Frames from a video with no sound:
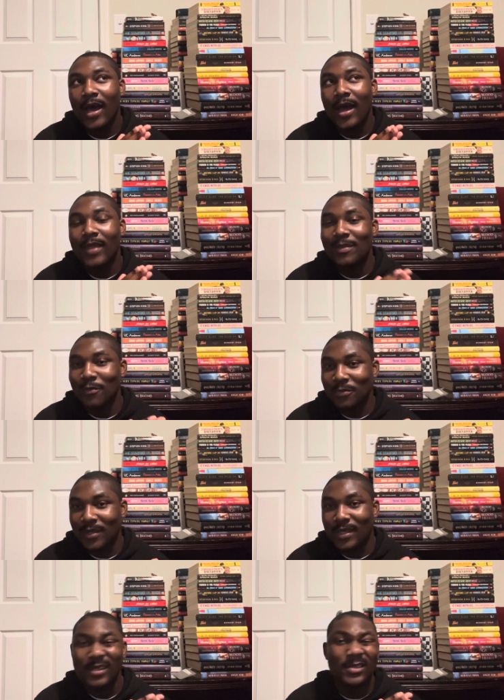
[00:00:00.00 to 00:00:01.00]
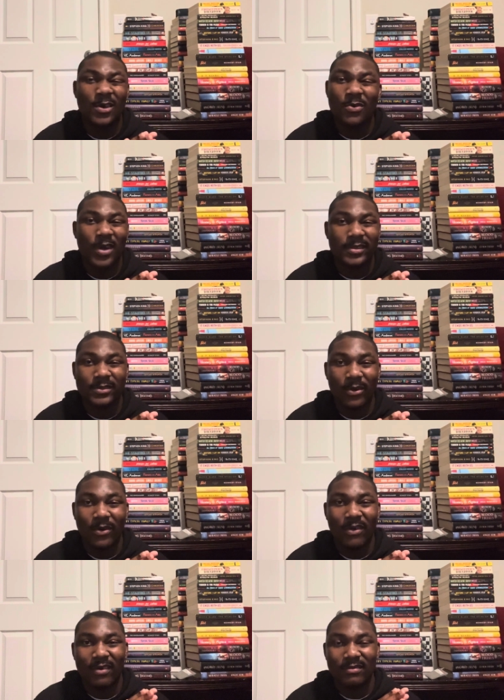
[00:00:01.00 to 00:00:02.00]
in the movie, it's not who I
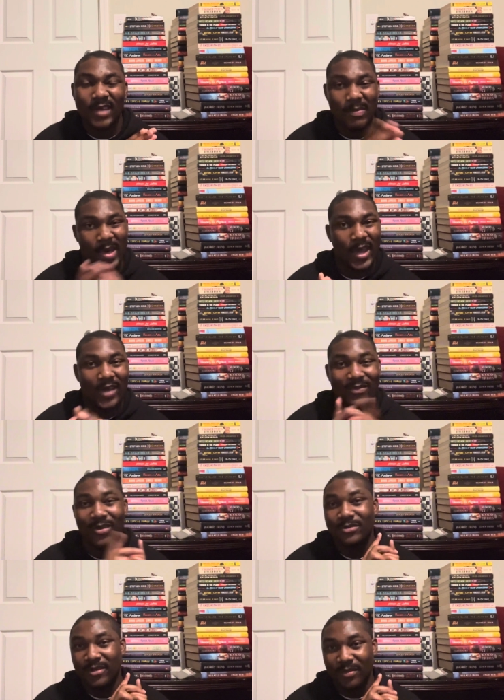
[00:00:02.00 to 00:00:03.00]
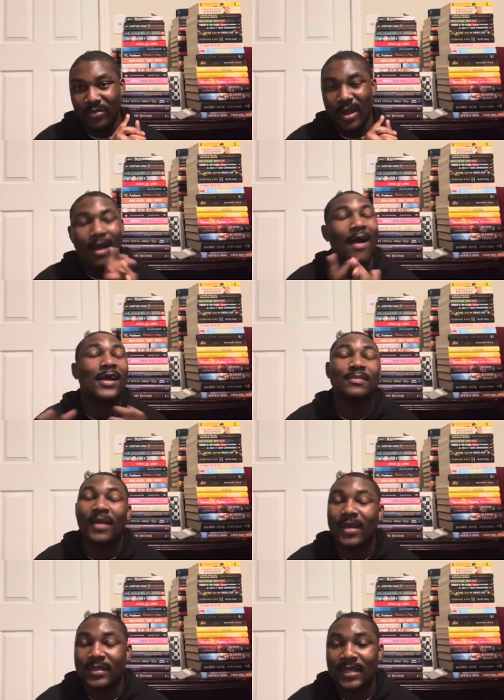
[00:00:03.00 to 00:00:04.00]
saw in my head while I was reading the book. I can't
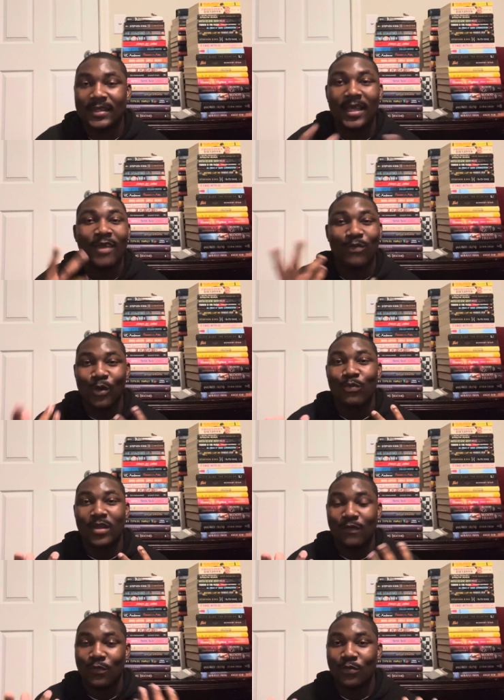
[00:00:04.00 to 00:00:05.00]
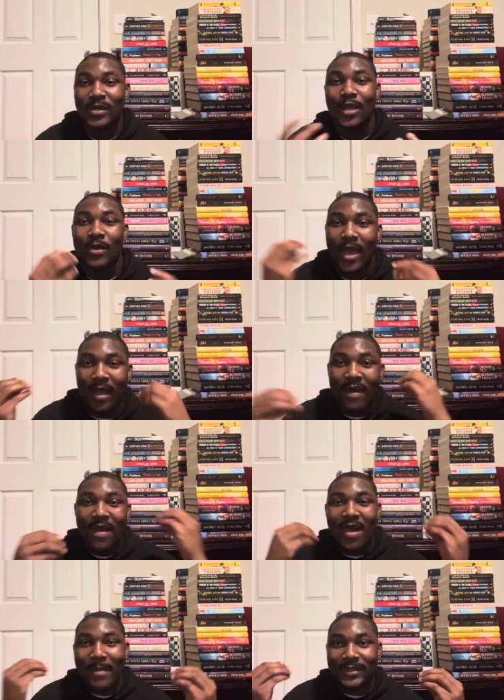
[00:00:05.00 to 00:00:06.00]
explain it. I think if you read and you like
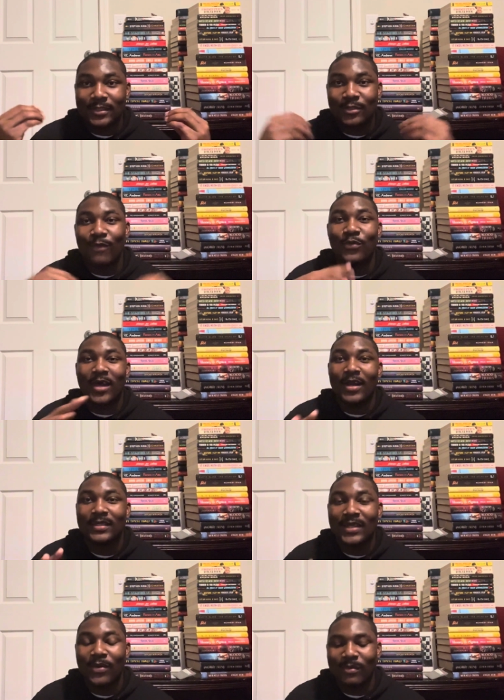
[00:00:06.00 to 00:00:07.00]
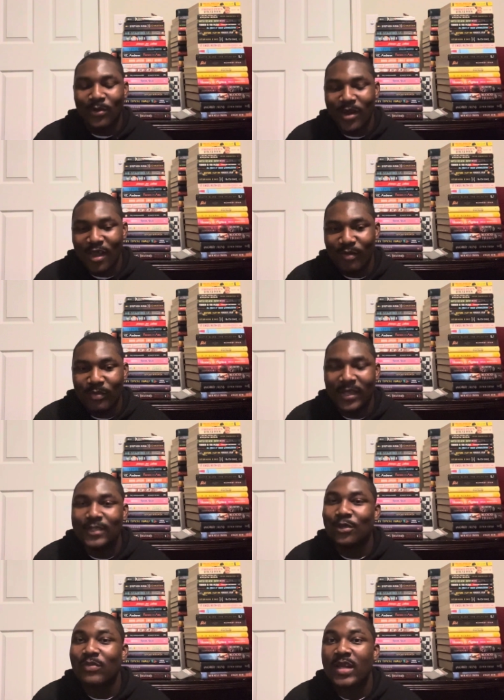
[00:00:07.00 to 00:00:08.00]
imagine stuff, you can understand what I'm talking about, but
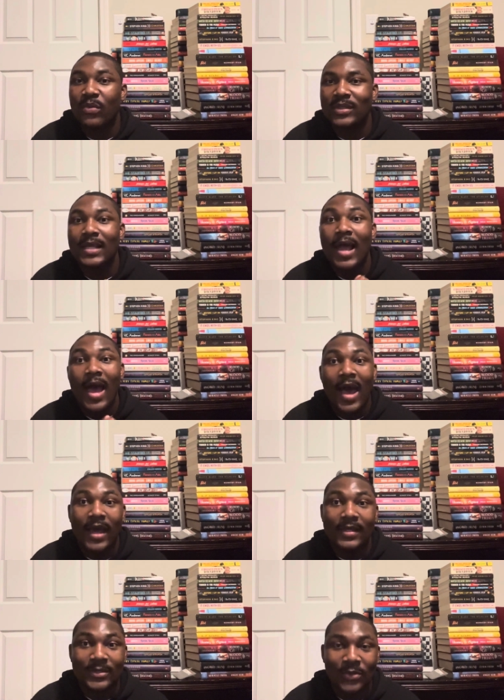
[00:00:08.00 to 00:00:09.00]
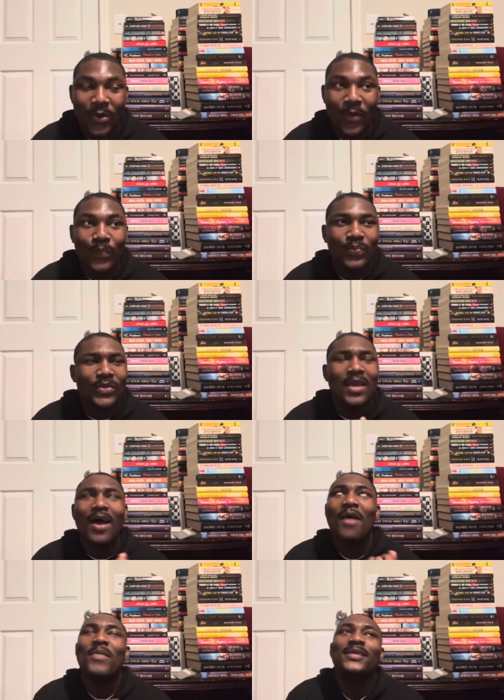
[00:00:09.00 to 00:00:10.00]
that's not really what I saw.
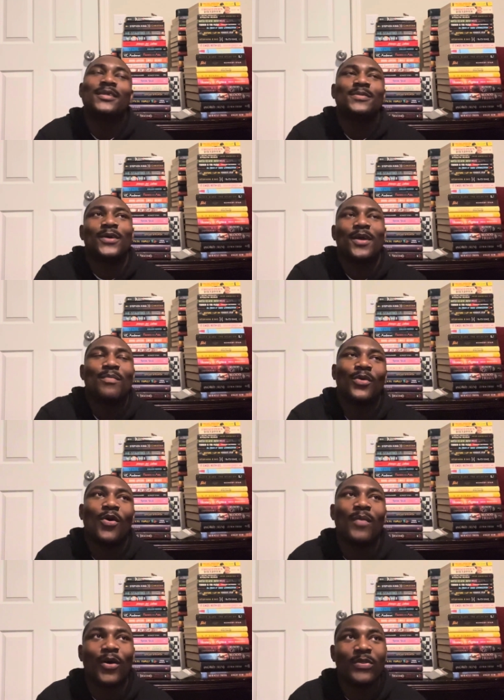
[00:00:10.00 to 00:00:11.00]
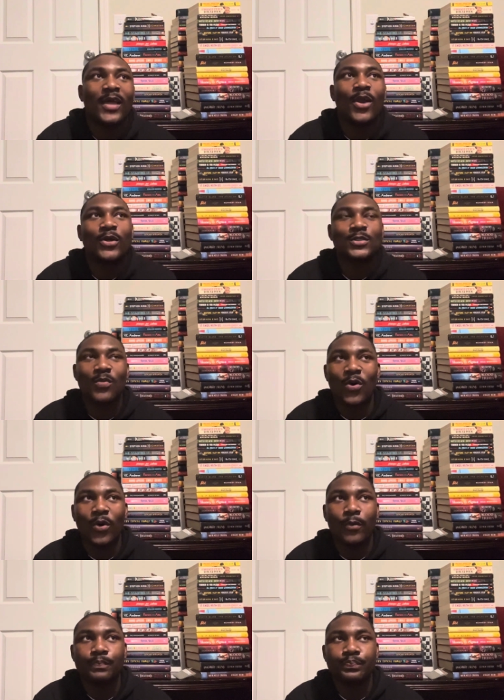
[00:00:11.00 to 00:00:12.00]
Amazing fucking book. Oh my god, there are lots
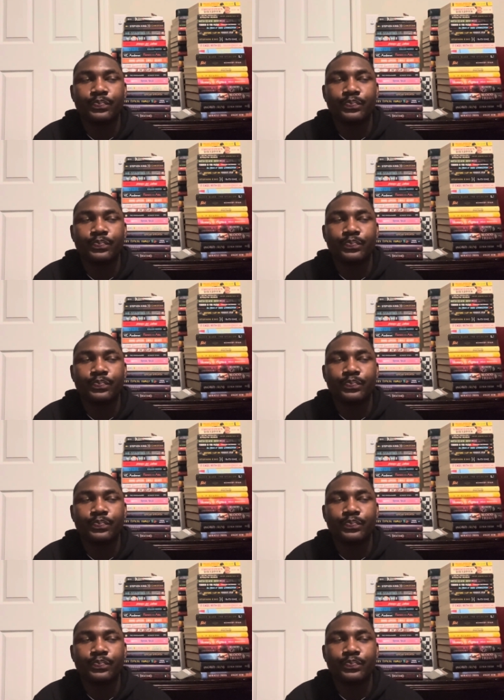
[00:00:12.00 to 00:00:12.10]
more